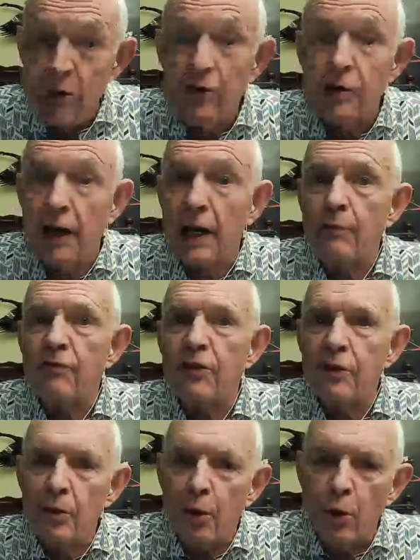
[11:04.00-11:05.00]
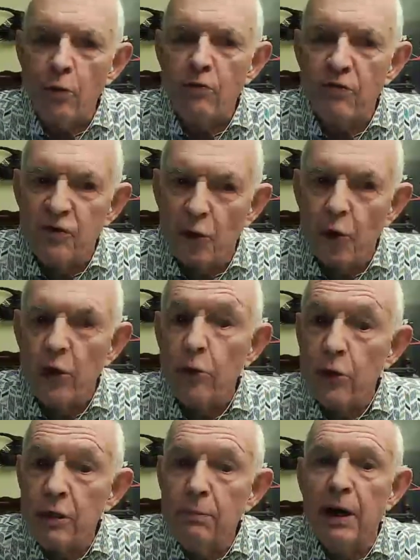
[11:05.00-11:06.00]
tap for the hope for
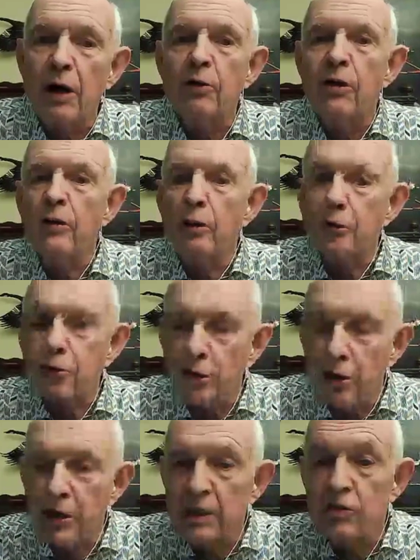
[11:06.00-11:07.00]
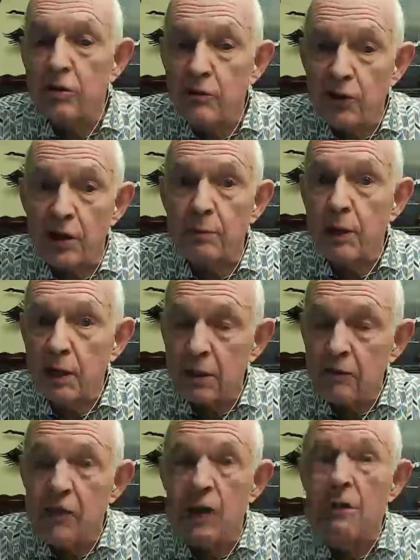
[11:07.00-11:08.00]
rebound in those earnings and fair market
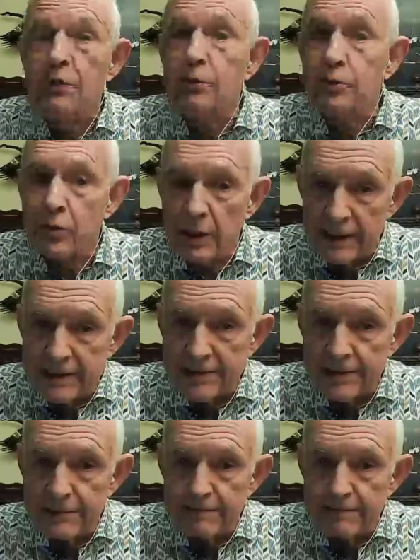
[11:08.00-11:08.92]
value trends.